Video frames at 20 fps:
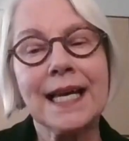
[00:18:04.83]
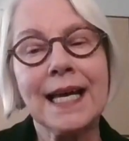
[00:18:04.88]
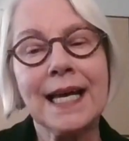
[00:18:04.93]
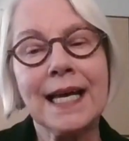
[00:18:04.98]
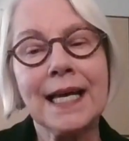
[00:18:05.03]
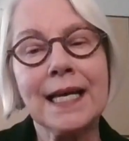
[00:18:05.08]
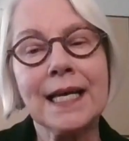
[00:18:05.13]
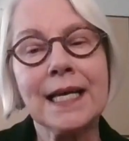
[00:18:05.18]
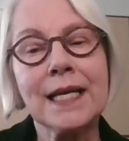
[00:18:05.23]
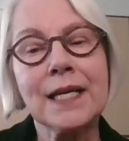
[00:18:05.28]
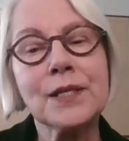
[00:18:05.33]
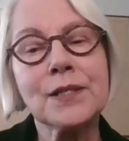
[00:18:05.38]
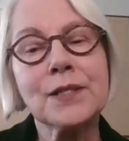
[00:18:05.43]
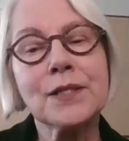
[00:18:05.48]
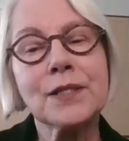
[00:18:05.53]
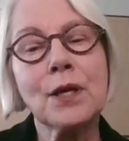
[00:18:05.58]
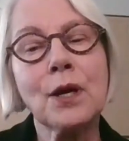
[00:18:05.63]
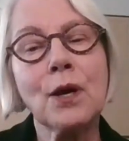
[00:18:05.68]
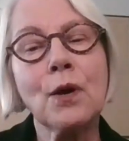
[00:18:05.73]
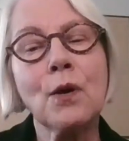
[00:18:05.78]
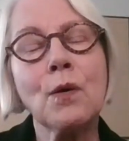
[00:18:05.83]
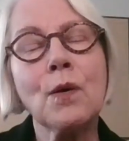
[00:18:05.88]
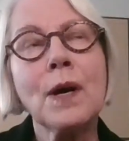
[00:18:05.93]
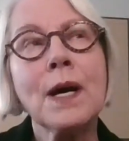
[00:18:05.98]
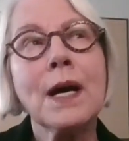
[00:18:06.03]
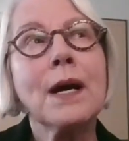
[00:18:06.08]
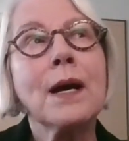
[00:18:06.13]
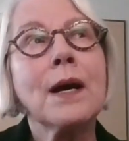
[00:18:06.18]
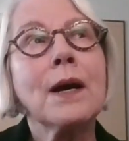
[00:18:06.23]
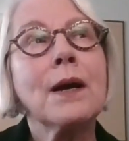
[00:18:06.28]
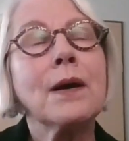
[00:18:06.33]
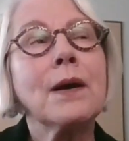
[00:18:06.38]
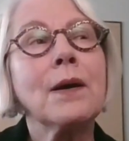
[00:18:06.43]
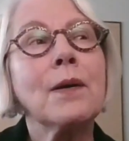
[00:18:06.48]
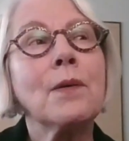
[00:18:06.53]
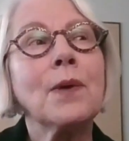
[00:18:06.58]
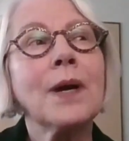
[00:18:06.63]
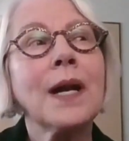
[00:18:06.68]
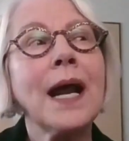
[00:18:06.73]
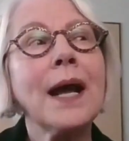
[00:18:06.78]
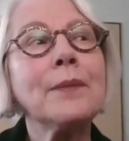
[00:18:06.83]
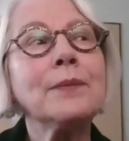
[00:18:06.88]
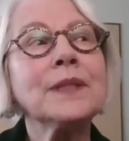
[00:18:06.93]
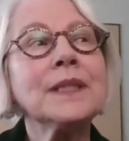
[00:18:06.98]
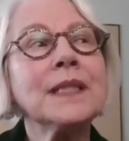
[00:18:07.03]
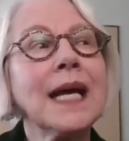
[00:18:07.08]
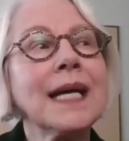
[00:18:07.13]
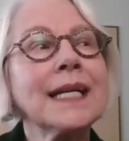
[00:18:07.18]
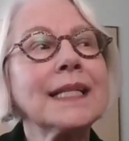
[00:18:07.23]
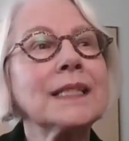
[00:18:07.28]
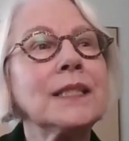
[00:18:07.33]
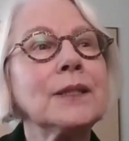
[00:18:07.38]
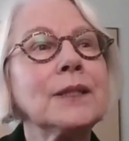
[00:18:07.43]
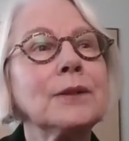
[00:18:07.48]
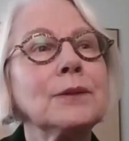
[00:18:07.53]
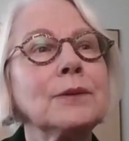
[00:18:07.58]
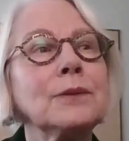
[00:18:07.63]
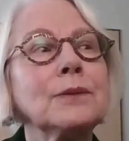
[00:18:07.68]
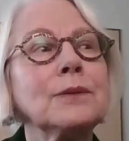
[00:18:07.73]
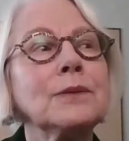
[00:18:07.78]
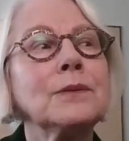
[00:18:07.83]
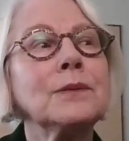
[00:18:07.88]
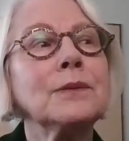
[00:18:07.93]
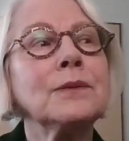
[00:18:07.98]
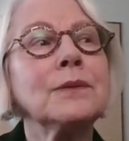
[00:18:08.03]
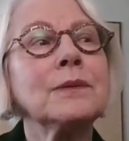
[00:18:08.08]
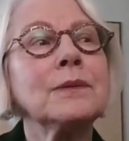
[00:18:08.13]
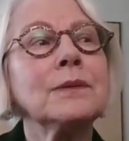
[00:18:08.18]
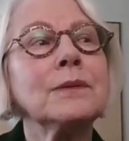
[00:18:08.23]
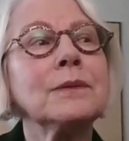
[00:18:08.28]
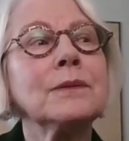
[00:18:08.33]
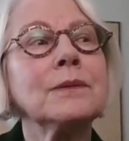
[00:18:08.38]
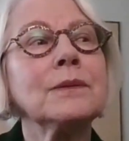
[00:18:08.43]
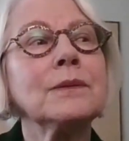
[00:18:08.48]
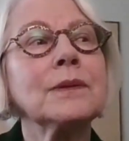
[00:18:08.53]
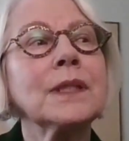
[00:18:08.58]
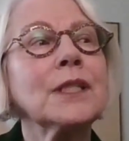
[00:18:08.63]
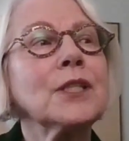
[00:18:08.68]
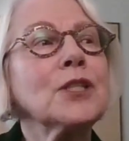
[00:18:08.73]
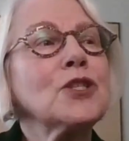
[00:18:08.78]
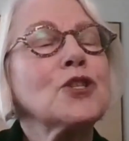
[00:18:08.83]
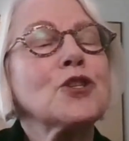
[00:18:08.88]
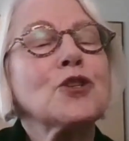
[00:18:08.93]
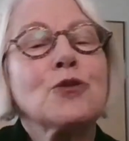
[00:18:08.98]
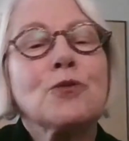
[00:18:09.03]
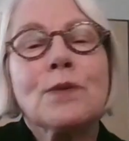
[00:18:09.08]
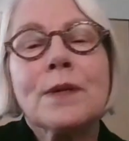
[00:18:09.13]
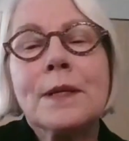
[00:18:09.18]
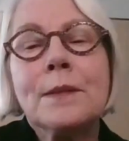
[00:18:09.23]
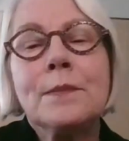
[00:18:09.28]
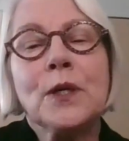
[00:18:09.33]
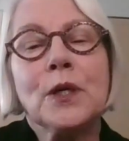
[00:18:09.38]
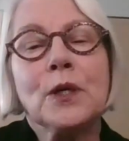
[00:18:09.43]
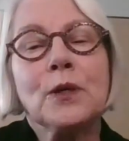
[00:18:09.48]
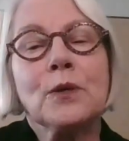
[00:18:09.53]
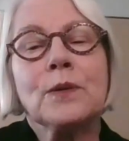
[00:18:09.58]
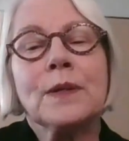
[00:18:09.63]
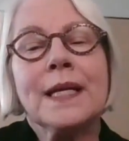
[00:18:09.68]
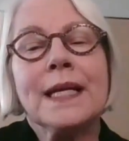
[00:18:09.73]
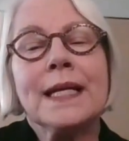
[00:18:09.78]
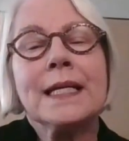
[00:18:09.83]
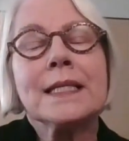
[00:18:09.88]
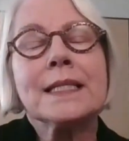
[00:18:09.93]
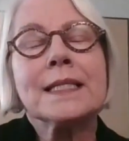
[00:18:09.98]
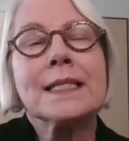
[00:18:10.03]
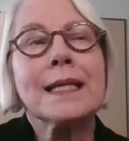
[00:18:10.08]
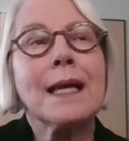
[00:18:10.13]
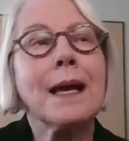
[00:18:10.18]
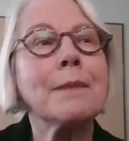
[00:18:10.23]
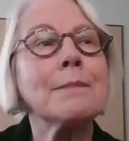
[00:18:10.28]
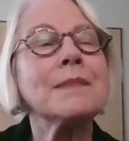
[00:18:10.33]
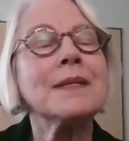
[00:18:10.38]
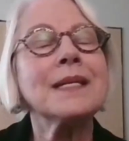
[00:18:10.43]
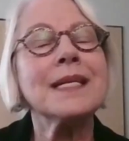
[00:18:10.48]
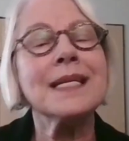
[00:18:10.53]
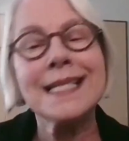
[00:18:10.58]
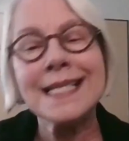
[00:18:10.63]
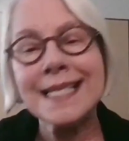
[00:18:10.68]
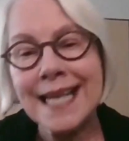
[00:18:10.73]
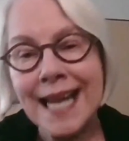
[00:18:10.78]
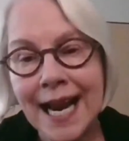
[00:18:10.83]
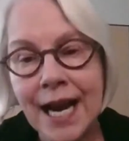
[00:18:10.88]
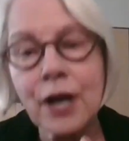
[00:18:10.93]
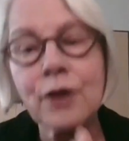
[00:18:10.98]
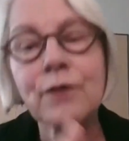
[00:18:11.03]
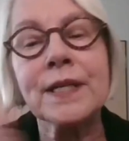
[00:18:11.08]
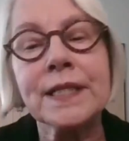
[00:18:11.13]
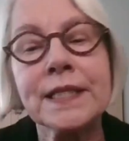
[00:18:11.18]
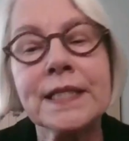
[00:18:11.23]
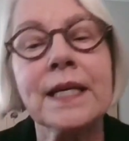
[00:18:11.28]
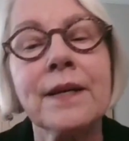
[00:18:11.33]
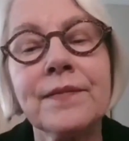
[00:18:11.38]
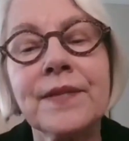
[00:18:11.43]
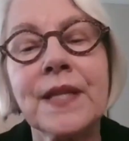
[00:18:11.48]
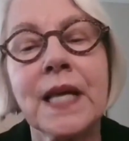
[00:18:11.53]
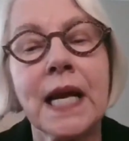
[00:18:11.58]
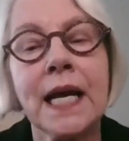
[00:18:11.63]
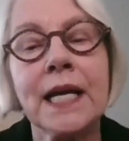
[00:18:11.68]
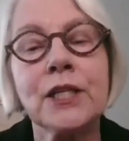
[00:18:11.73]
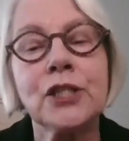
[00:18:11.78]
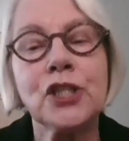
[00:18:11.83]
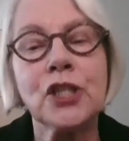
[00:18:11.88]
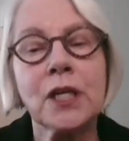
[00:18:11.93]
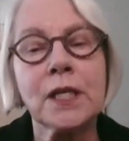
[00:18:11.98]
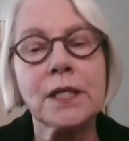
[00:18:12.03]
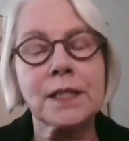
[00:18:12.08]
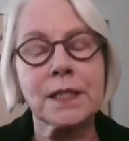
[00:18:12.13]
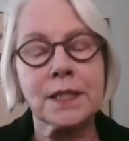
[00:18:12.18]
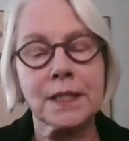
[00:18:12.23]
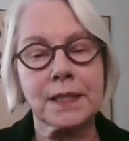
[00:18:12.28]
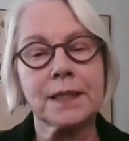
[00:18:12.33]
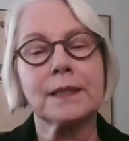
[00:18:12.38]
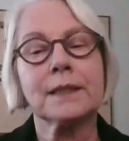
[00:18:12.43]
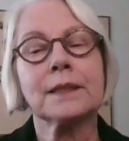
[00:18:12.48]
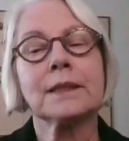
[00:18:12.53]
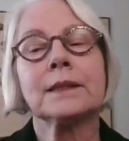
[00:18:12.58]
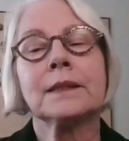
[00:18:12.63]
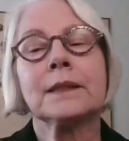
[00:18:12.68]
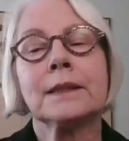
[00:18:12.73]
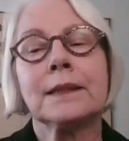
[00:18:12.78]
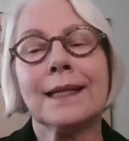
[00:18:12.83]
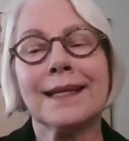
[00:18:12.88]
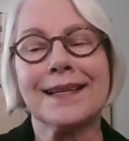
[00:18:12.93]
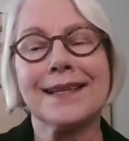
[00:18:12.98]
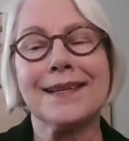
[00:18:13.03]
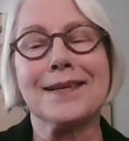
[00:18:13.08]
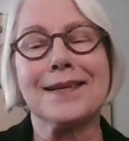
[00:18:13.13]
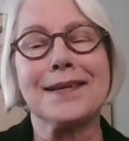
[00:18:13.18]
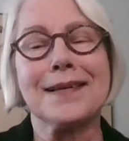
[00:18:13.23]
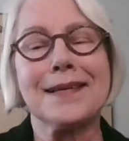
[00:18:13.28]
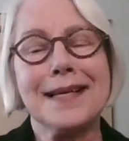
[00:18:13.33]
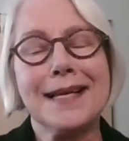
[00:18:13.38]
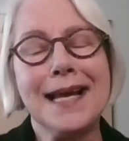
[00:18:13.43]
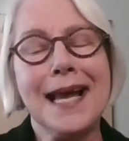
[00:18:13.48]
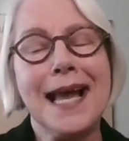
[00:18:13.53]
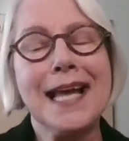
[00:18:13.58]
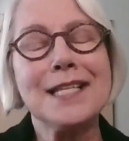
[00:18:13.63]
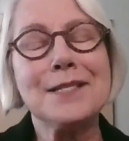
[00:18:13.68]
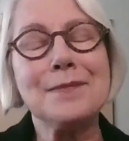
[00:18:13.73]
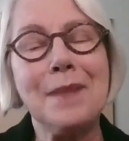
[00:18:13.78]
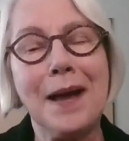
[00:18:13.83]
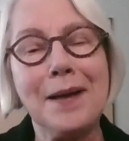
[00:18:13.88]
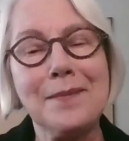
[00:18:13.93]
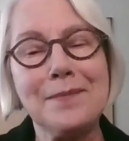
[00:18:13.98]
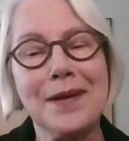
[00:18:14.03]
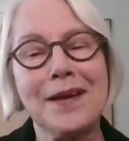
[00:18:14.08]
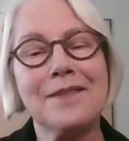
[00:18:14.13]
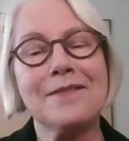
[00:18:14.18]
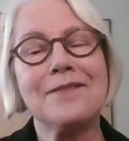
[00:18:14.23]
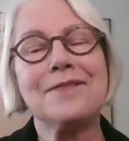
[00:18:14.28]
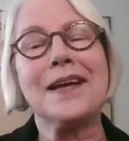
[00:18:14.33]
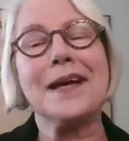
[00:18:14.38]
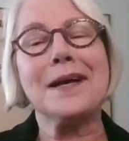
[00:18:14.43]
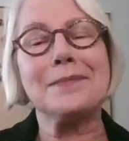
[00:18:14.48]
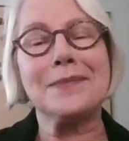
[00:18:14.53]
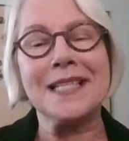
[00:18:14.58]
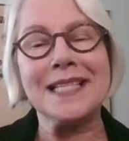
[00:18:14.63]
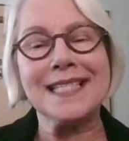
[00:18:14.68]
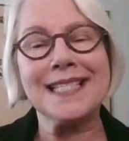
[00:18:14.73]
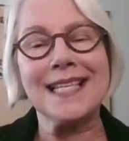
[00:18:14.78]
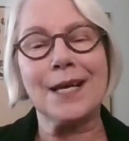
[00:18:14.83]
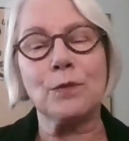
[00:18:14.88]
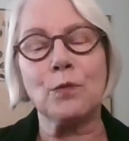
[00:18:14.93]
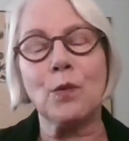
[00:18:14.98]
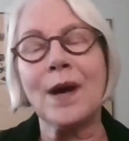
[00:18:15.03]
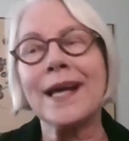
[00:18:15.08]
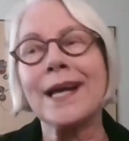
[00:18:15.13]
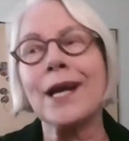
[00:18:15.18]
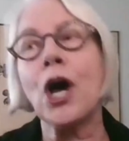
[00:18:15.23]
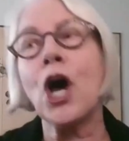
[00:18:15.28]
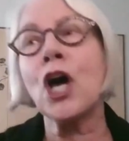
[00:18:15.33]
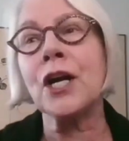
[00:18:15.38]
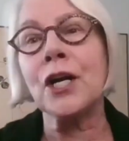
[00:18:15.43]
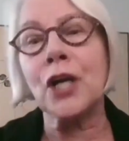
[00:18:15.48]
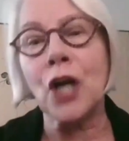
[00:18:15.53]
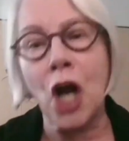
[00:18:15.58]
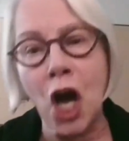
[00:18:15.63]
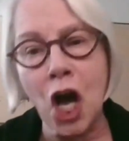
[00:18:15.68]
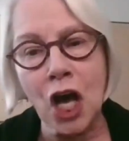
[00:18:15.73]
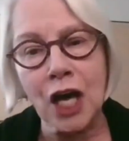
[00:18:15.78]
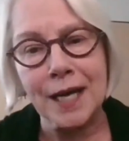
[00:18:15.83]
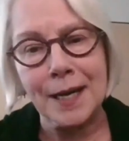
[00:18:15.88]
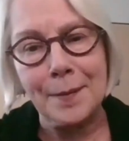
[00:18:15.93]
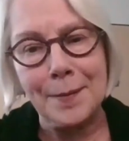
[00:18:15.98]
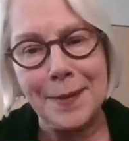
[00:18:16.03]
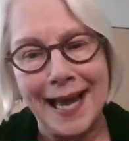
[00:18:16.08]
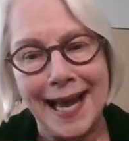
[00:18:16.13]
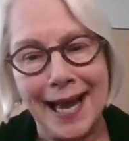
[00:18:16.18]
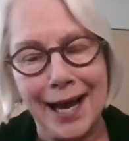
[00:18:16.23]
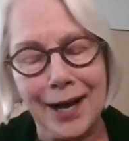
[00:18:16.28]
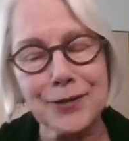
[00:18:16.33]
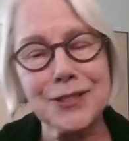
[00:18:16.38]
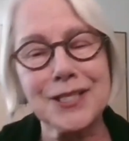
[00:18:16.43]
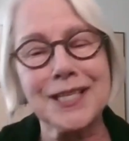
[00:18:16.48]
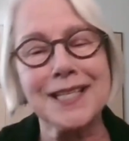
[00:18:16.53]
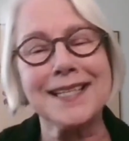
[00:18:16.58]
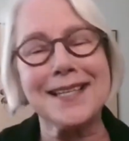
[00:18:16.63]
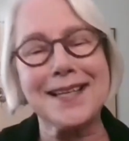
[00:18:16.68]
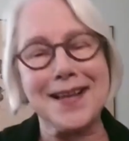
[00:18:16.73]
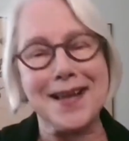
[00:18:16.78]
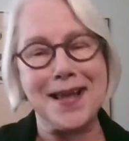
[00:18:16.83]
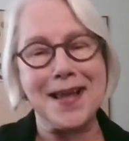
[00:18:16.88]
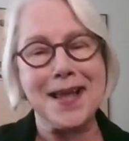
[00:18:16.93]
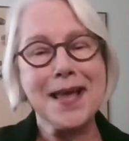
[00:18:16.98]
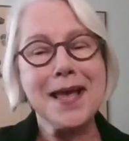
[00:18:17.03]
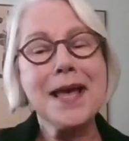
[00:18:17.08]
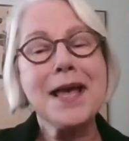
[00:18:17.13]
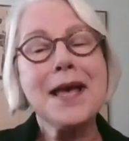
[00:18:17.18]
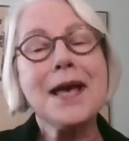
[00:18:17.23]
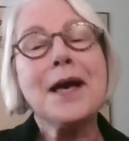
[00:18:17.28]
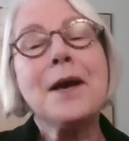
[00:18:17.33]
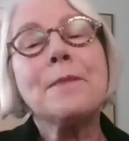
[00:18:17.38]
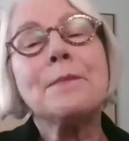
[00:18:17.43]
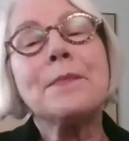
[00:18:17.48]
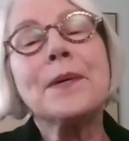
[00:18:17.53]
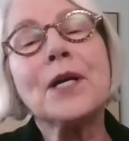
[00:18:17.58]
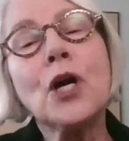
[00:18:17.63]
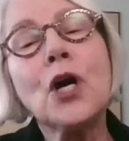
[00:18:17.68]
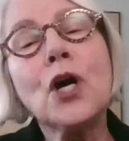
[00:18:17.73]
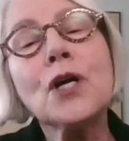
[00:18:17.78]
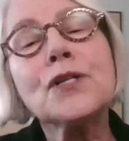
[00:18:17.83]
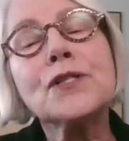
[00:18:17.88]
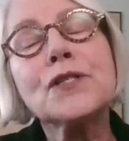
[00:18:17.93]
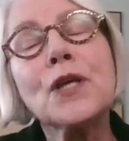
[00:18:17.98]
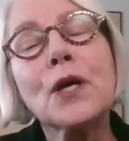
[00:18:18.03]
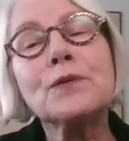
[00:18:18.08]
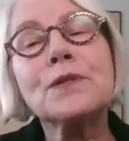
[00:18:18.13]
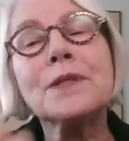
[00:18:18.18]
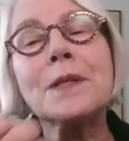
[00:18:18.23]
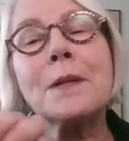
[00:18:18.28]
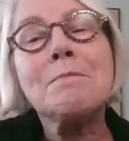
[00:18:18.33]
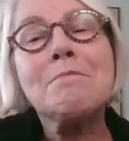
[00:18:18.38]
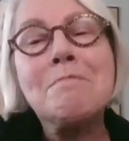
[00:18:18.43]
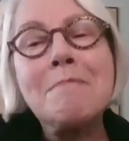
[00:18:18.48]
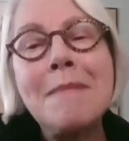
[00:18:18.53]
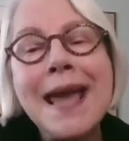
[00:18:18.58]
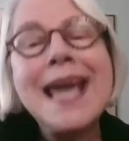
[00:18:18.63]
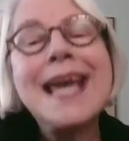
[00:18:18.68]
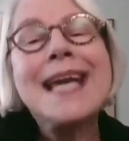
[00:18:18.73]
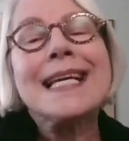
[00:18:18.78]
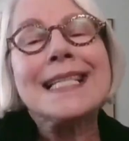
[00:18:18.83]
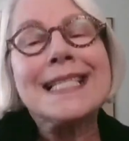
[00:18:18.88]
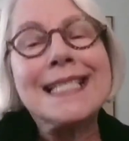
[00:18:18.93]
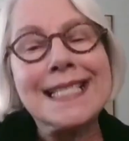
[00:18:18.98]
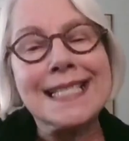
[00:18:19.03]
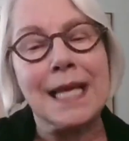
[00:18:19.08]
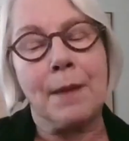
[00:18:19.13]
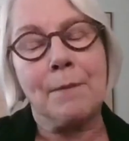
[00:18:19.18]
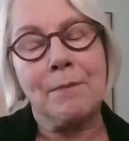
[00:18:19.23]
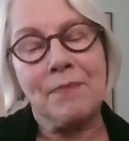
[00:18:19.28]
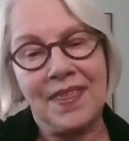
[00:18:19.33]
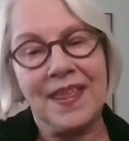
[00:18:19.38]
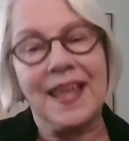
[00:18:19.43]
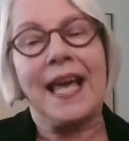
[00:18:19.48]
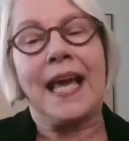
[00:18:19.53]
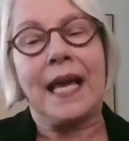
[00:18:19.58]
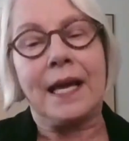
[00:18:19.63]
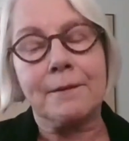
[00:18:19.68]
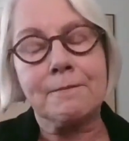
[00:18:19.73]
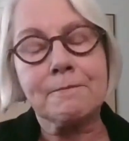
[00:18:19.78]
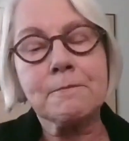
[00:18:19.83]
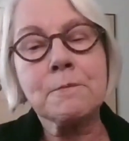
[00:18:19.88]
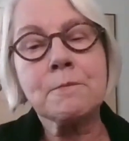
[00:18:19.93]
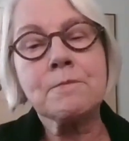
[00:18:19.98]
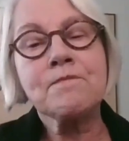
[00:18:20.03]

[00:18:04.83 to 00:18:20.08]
So what I would like to contribute is some narrative that I just, my family said, went on and on about, but also to make something